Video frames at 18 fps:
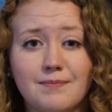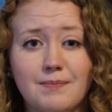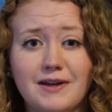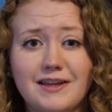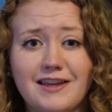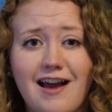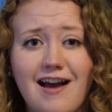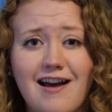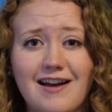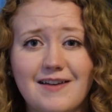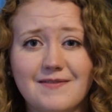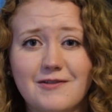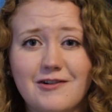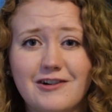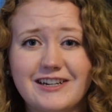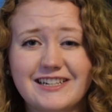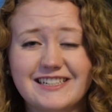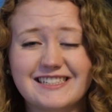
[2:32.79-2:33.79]
but yeah, I'm
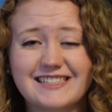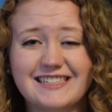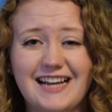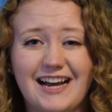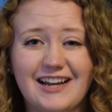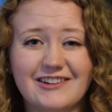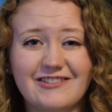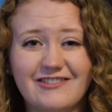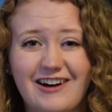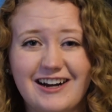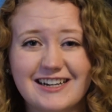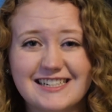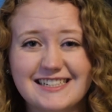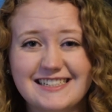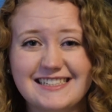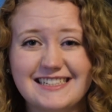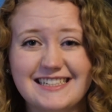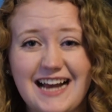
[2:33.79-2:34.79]
going to Seattle,
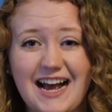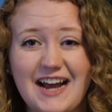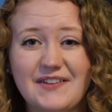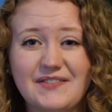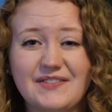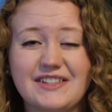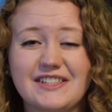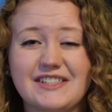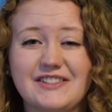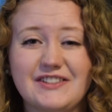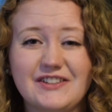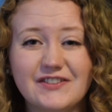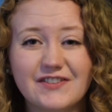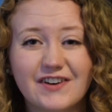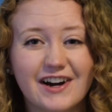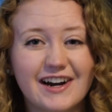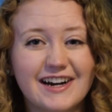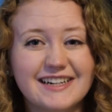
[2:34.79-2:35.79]
Washington. I'm
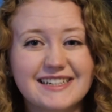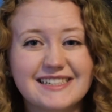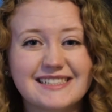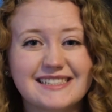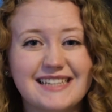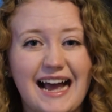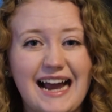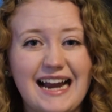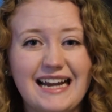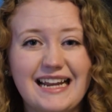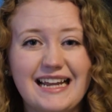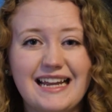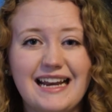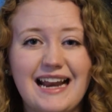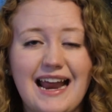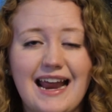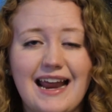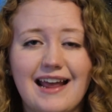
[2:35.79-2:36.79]
super
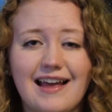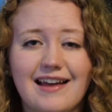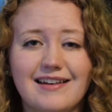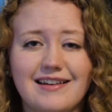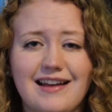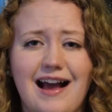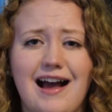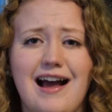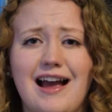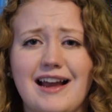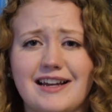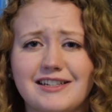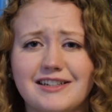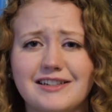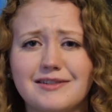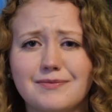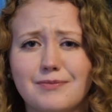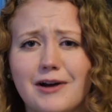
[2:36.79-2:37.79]
excited and yeah, I
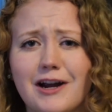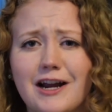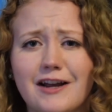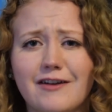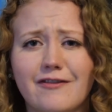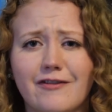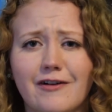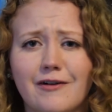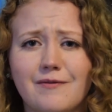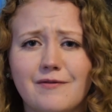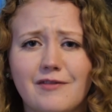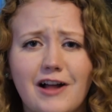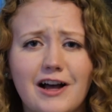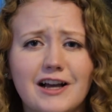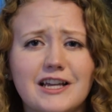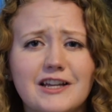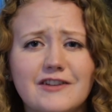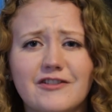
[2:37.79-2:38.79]
took a break from
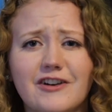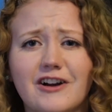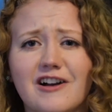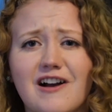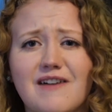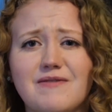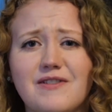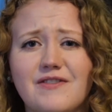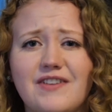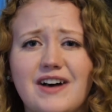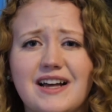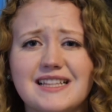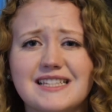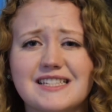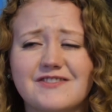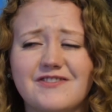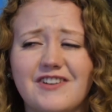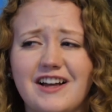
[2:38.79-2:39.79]
vlogging for a couple
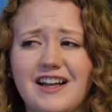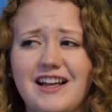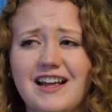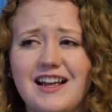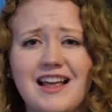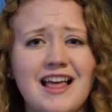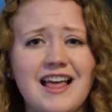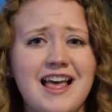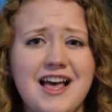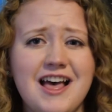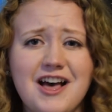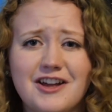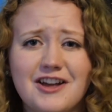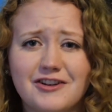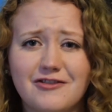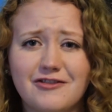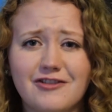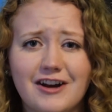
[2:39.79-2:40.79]
months, but
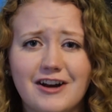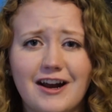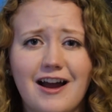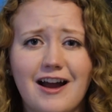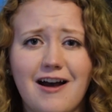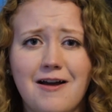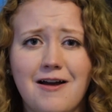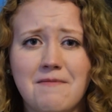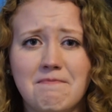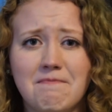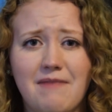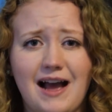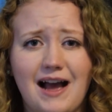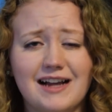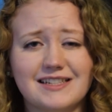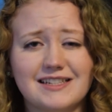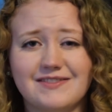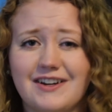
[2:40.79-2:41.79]
don't worry, I'm
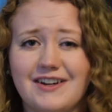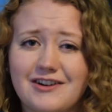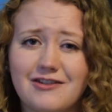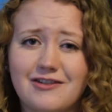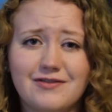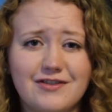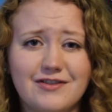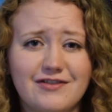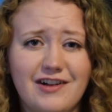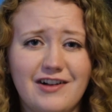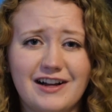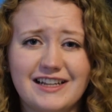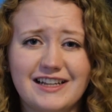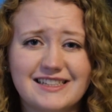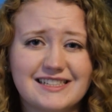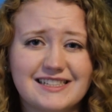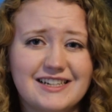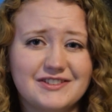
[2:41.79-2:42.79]
back to my normal
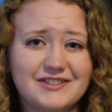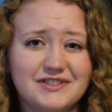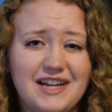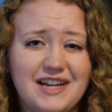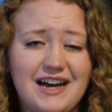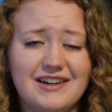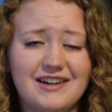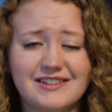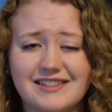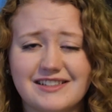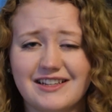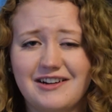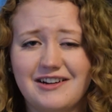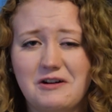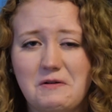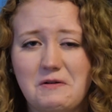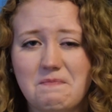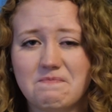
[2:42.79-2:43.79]
vlogging schedule now,
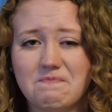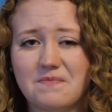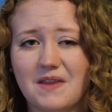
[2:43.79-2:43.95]
so